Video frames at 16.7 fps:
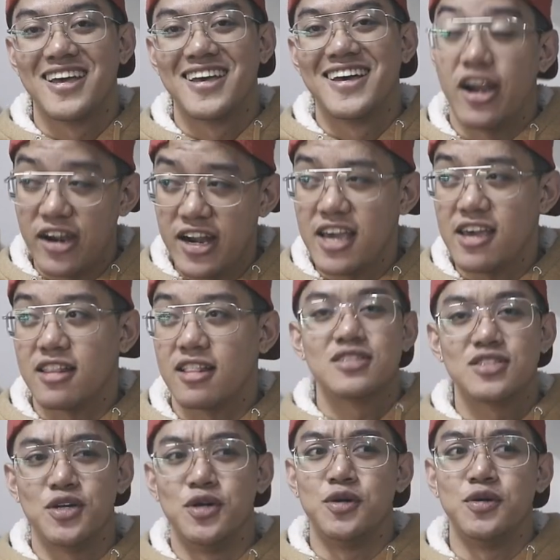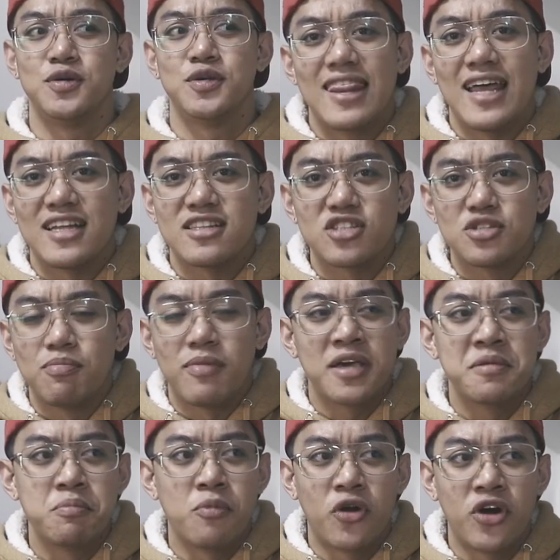Alright, so that's my
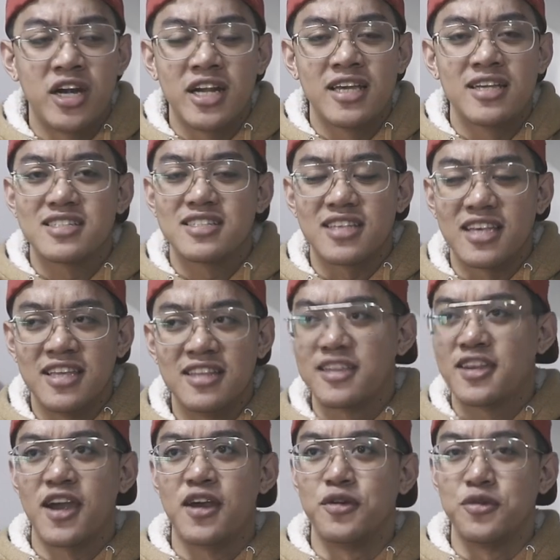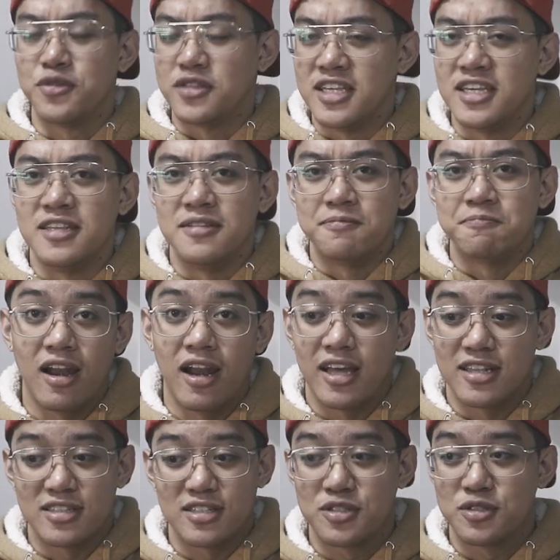morning skincare routine.
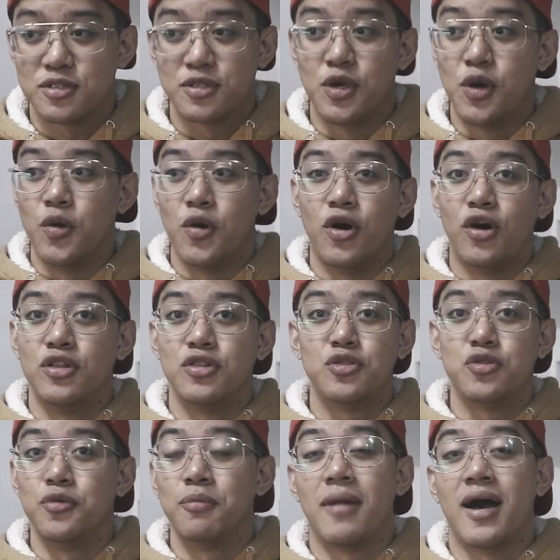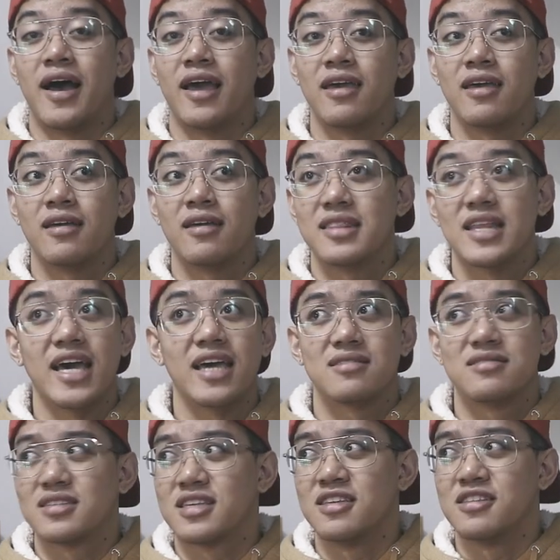Let's go on to my night
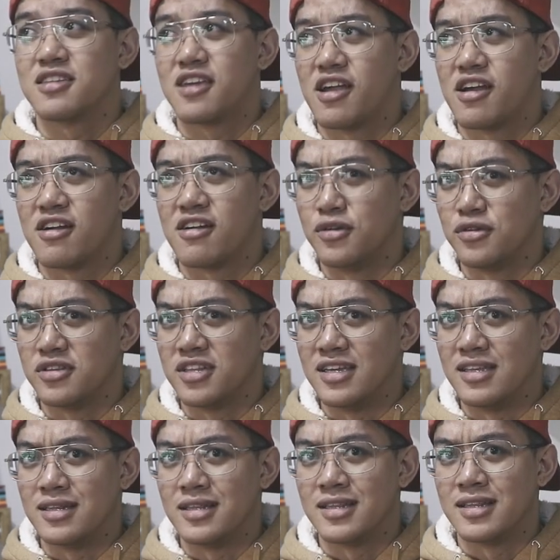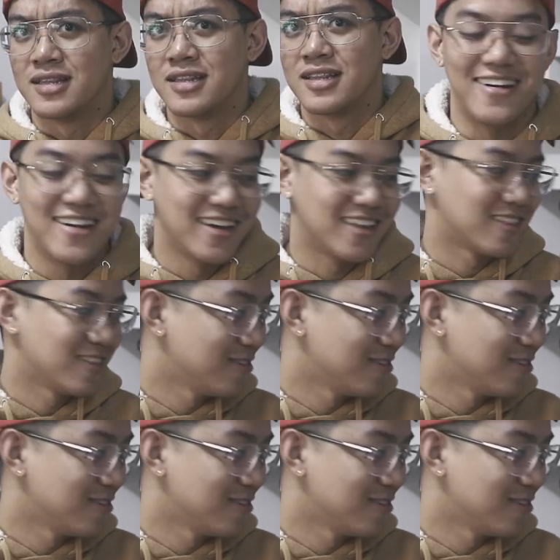skincare routine. Alright.